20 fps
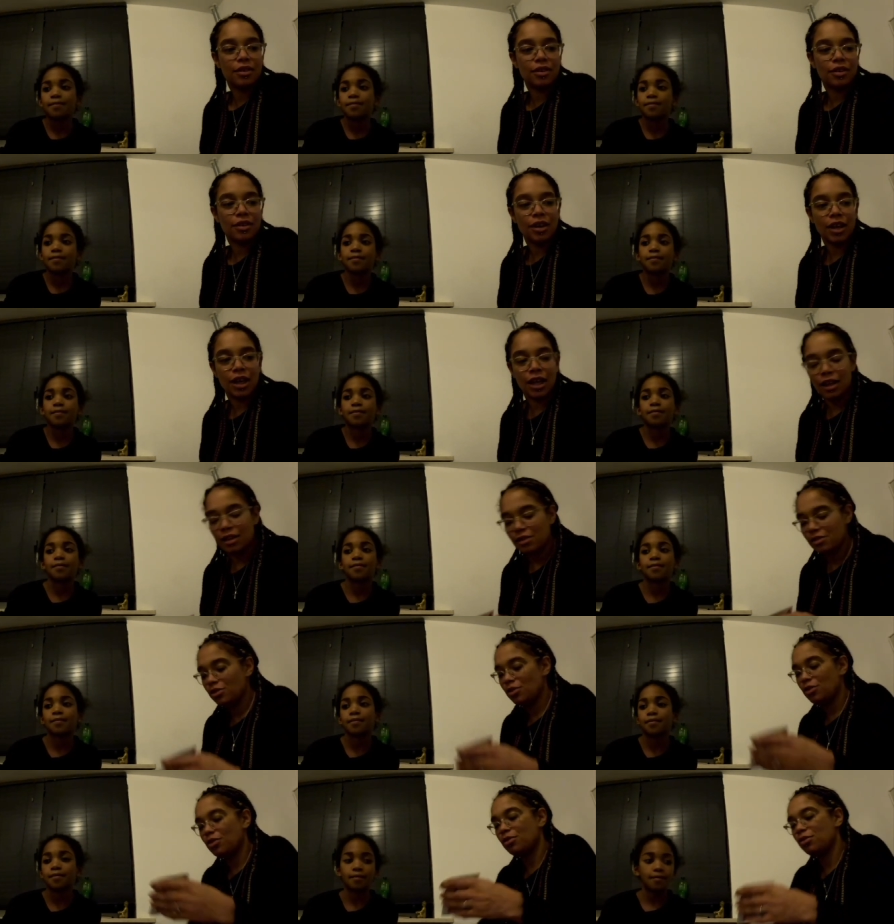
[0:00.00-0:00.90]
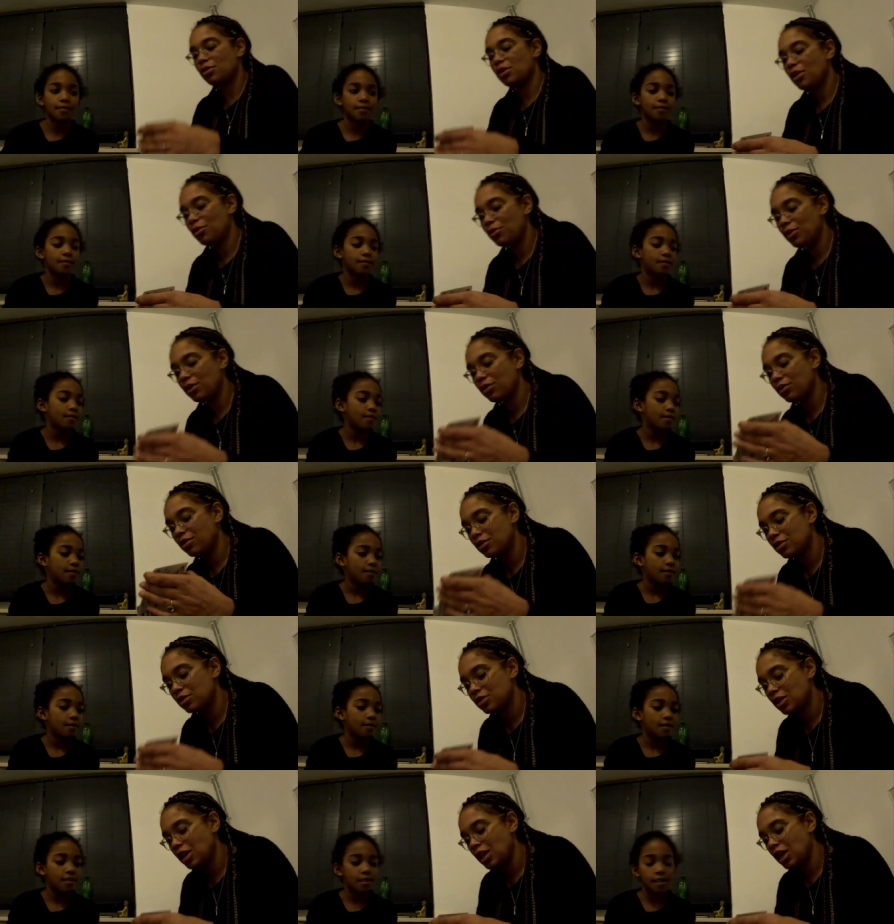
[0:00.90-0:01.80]
Speaker 1: Okay, so now we're
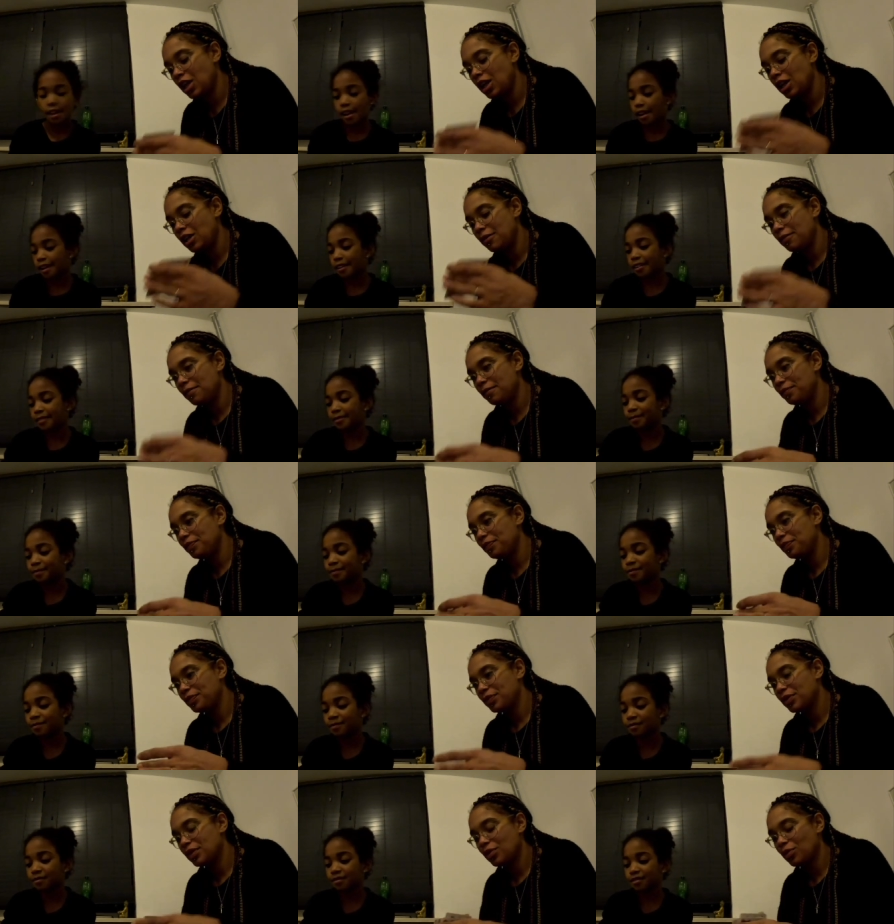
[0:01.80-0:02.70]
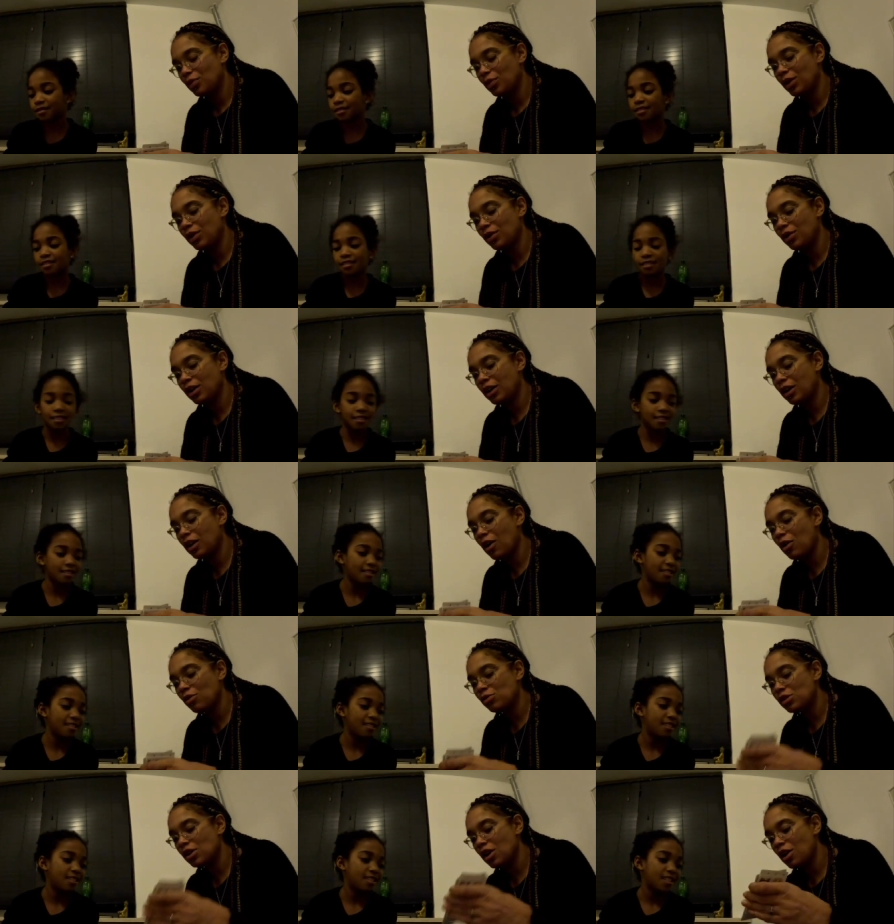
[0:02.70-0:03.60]
gonna see. We're gonna
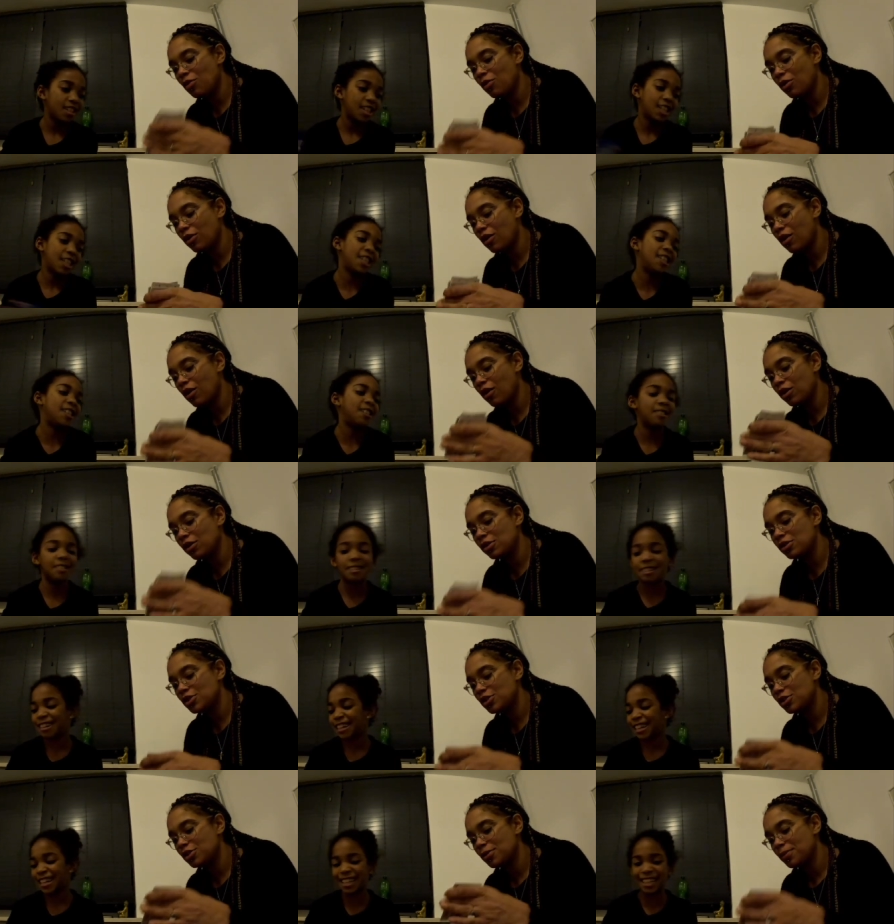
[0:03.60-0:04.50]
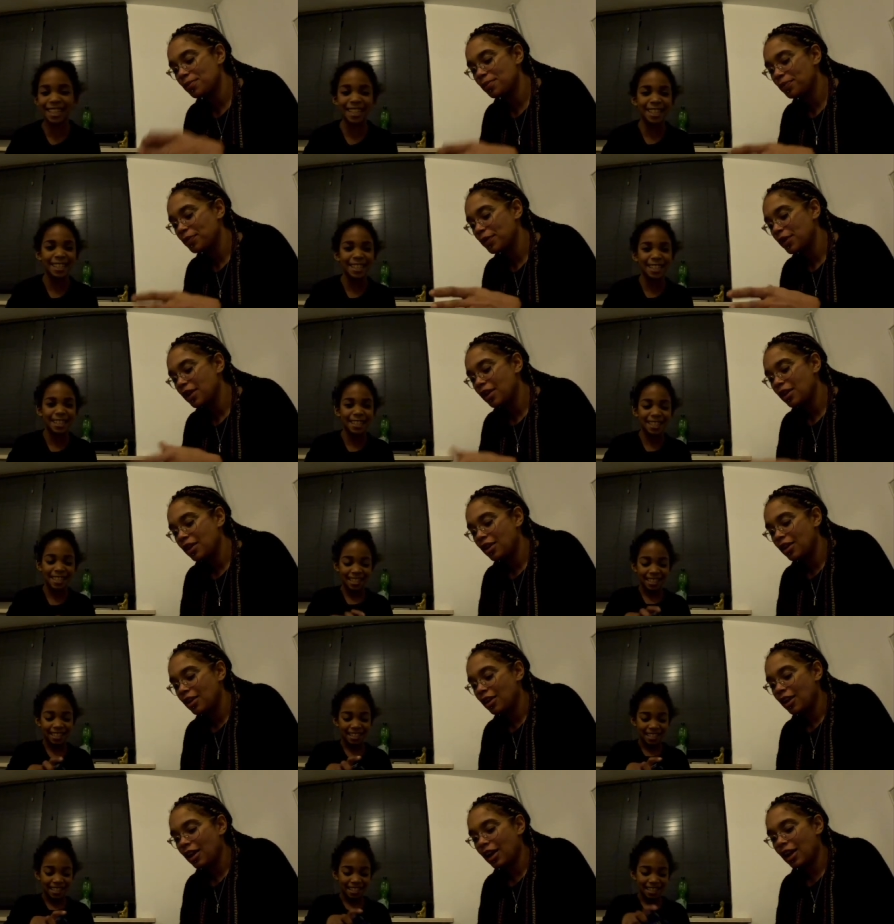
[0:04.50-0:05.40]
count our cards. Yeah.
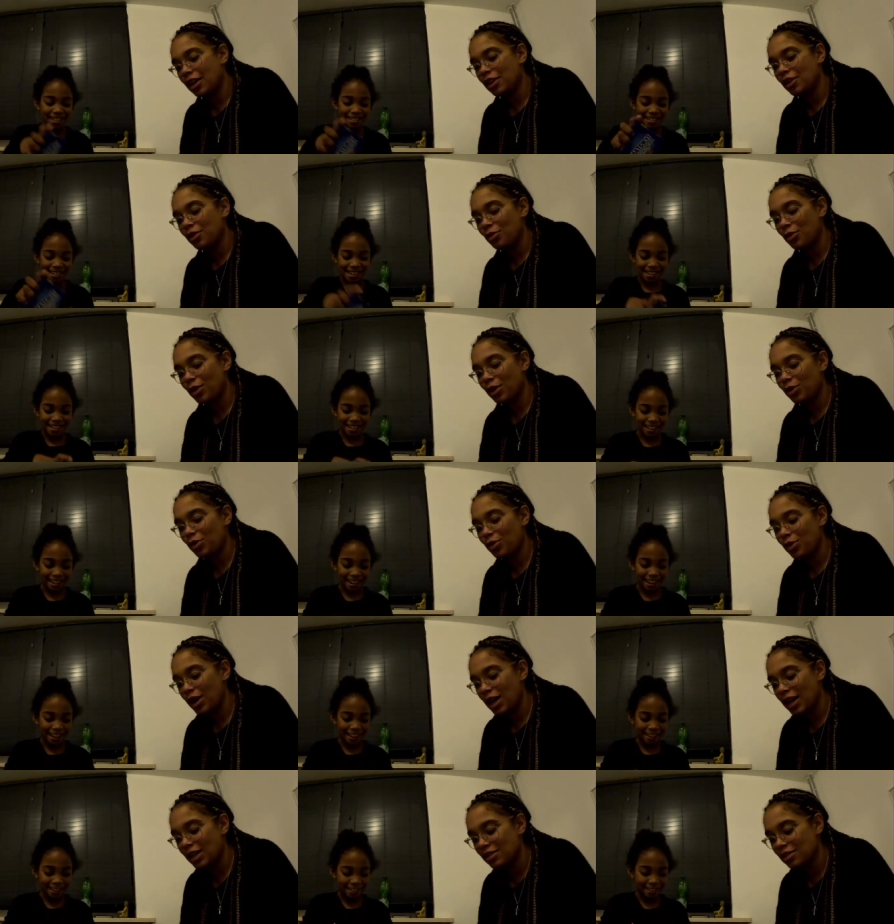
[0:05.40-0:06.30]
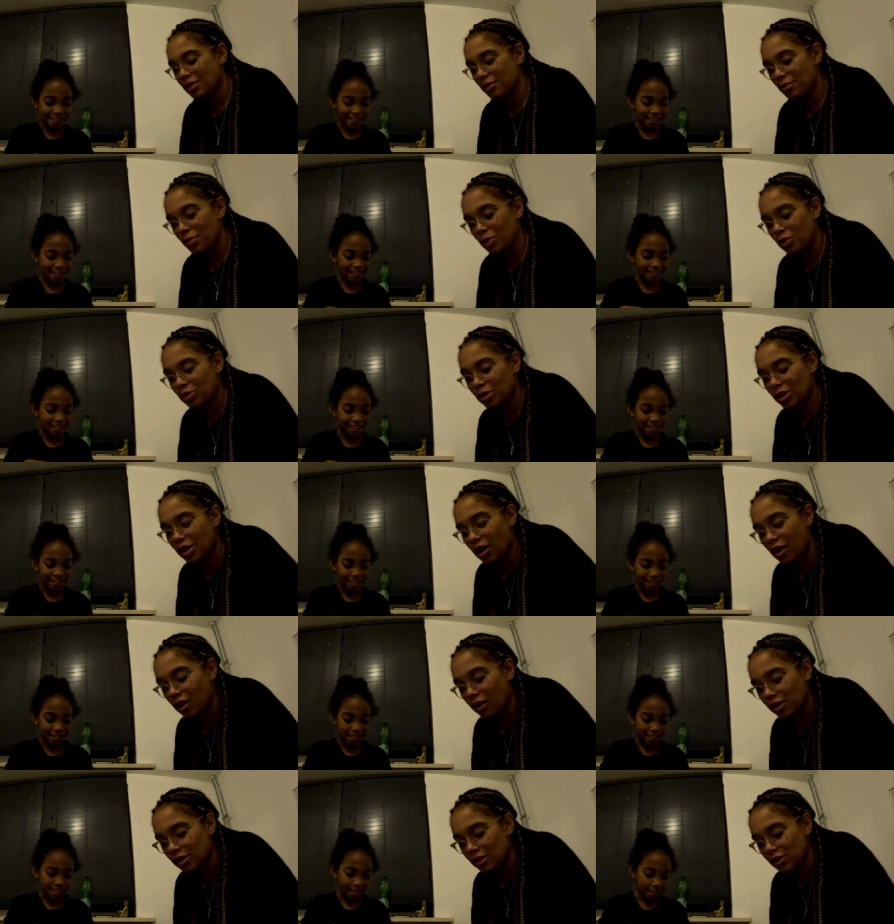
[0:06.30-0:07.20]
and the Here one who has the most
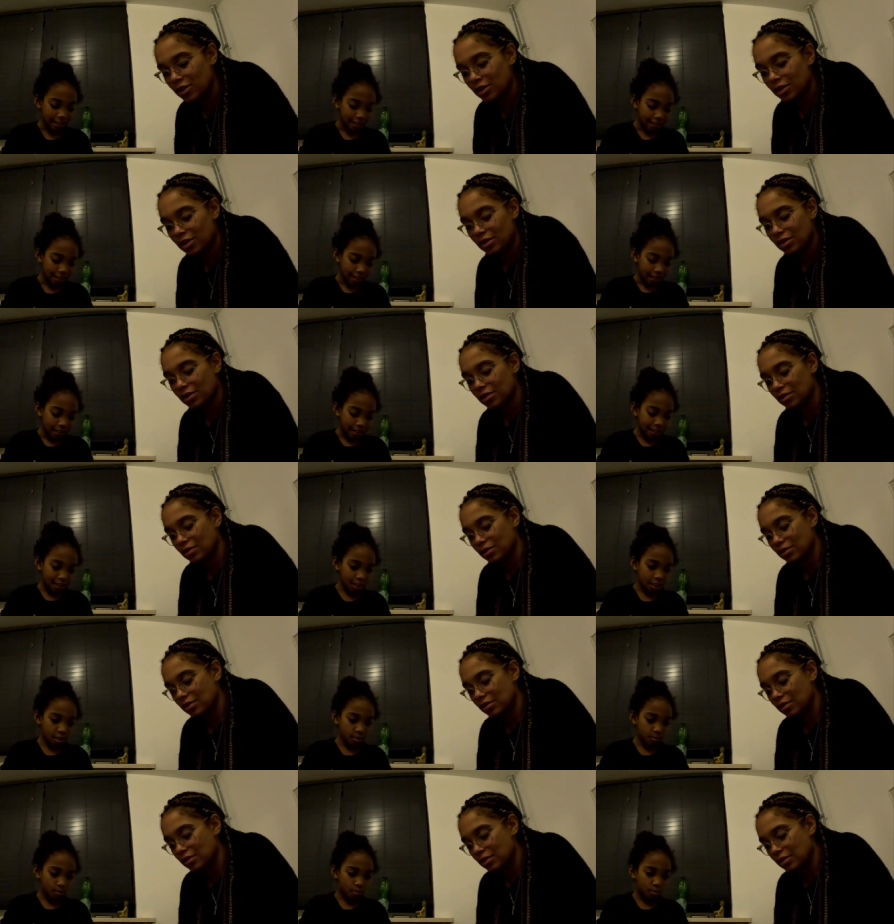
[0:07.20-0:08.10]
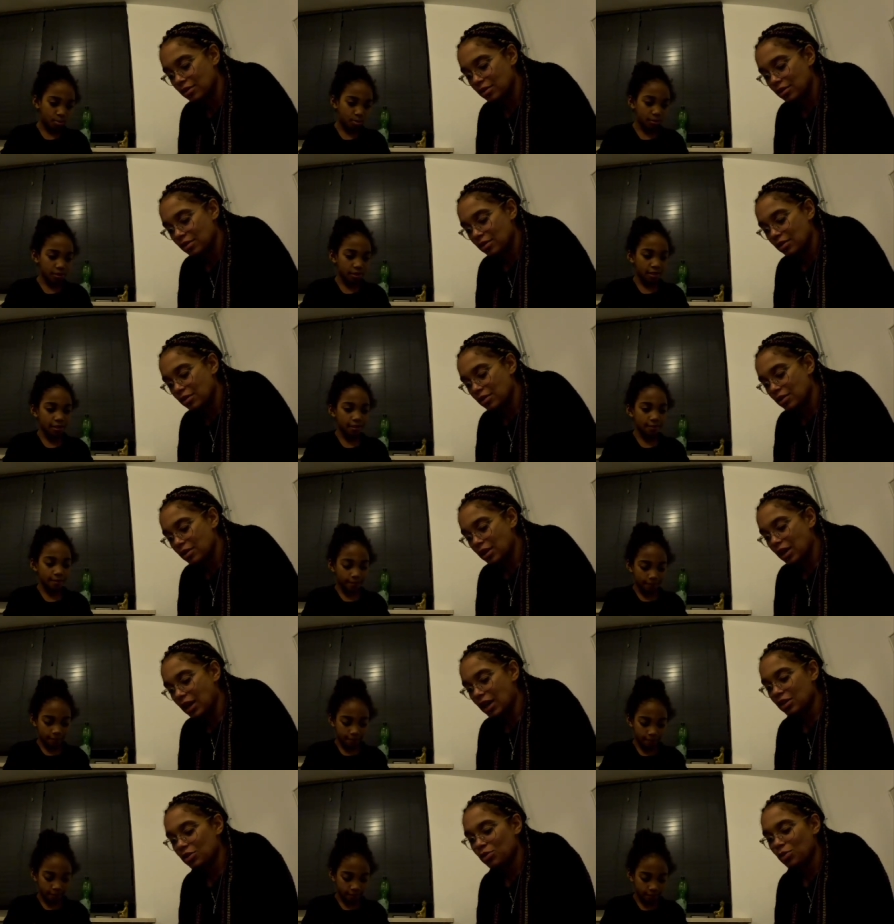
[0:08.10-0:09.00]
cards yep.
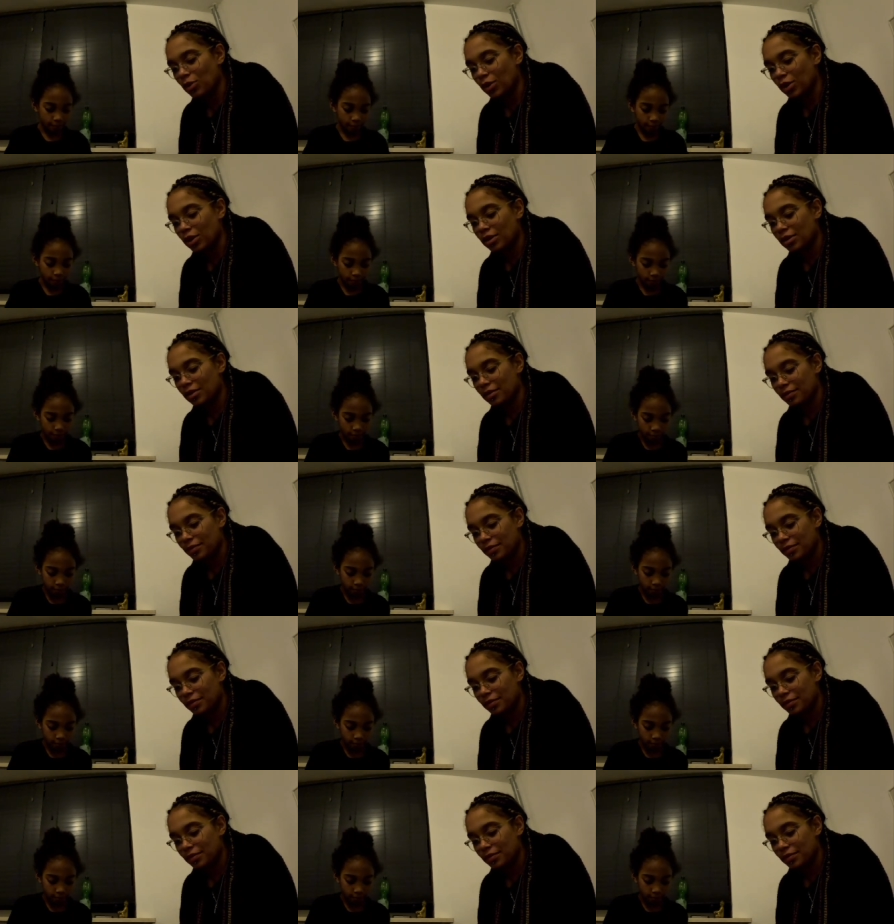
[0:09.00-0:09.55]
has one.